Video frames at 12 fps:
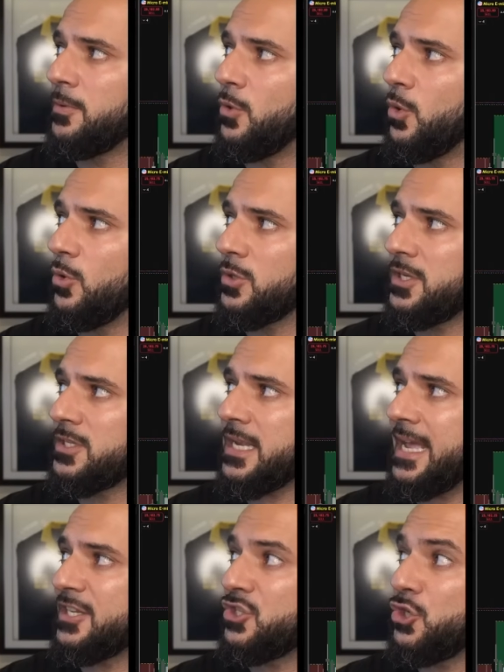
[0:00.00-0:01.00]
orders
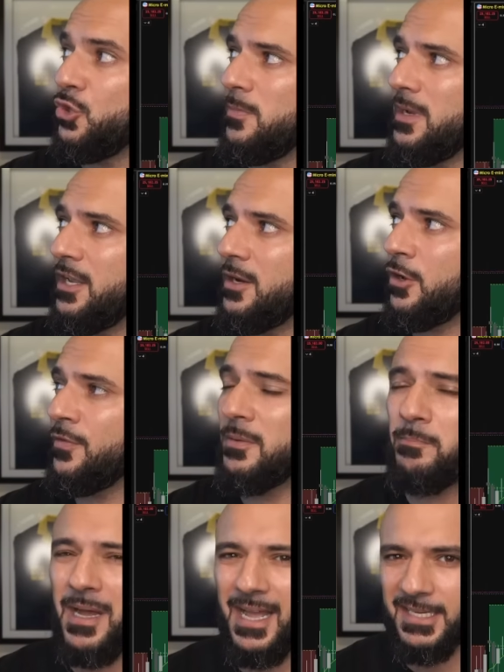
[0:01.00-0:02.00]
and 2 million on the
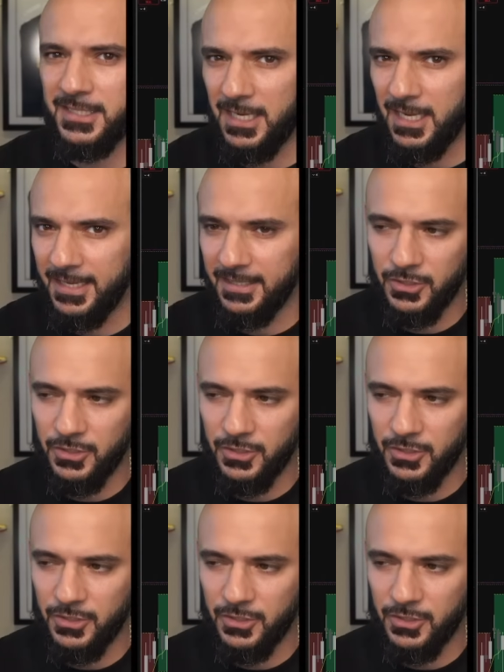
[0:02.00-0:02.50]
buy side.